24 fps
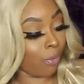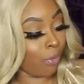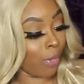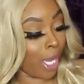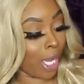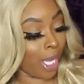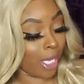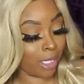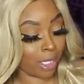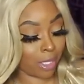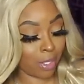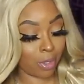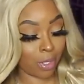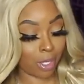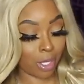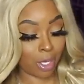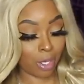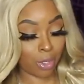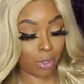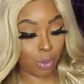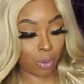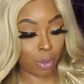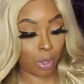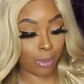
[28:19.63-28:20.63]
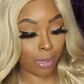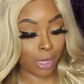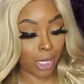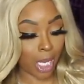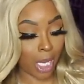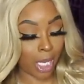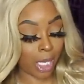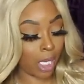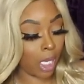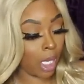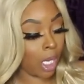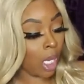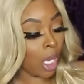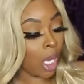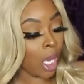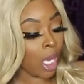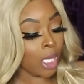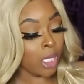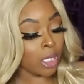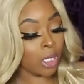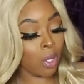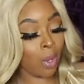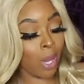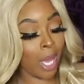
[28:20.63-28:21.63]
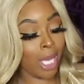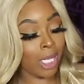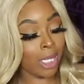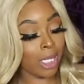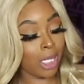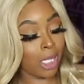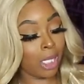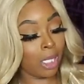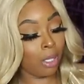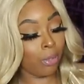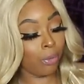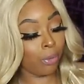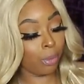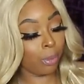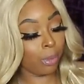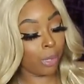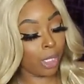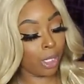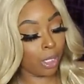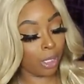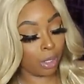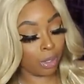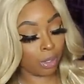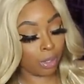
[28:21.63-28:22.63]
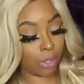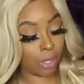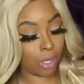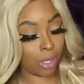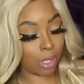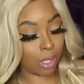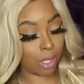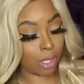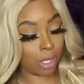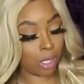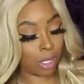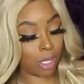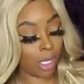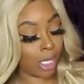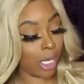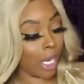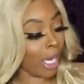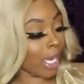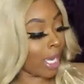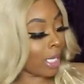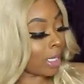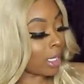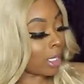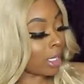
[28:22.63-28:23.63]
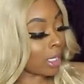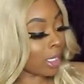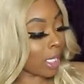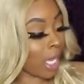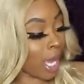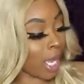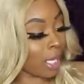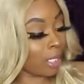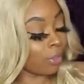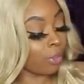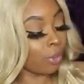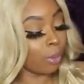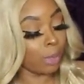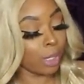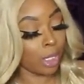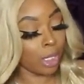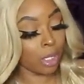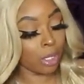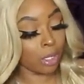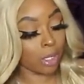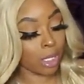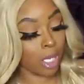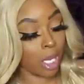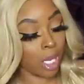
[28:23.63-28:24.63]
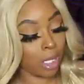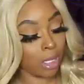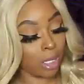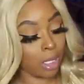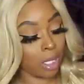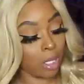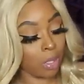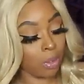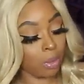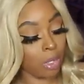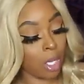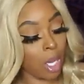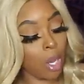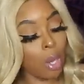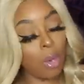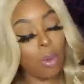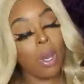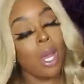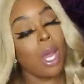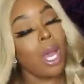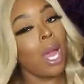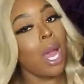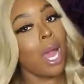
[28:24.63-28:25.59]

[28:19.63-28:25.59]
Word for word: fast on the coach website so i had to get it from dillard's and i got the slides from dillard's also no